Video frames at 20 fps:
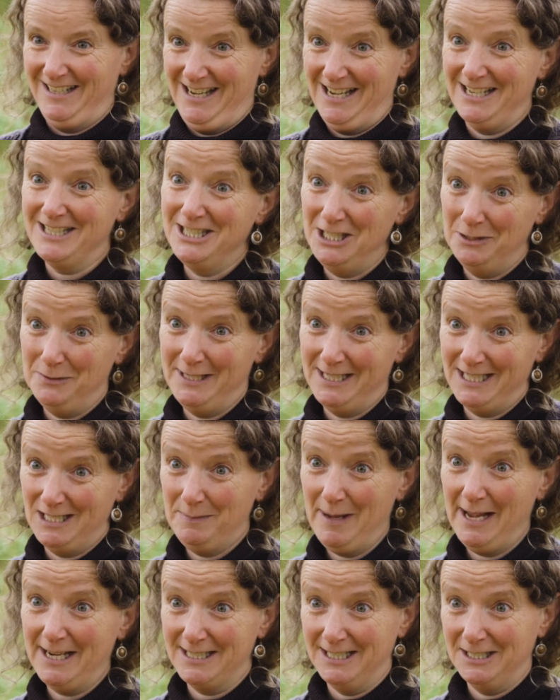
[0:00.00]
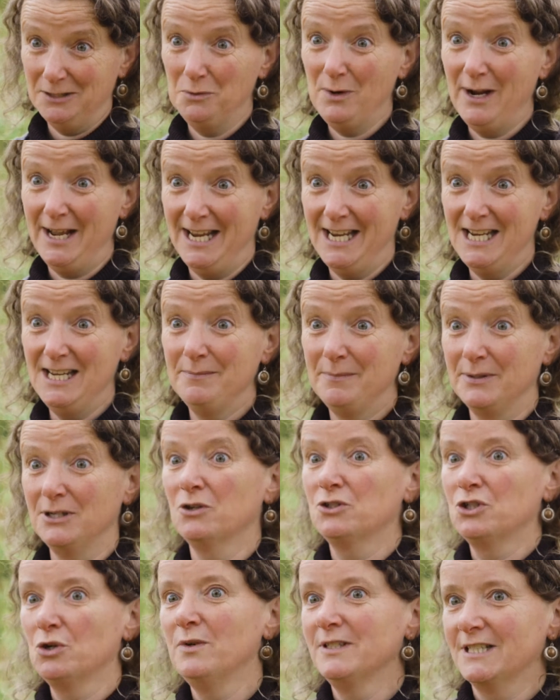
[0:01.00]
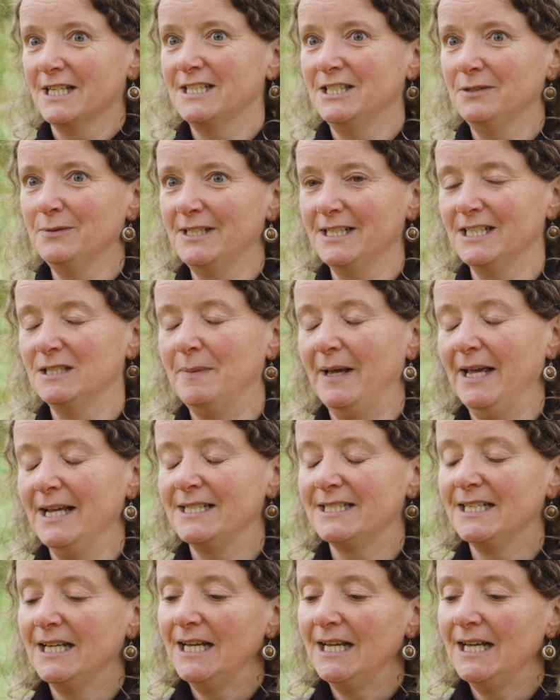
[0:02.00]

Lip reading: as you would expect in a way, but not always as you would expect.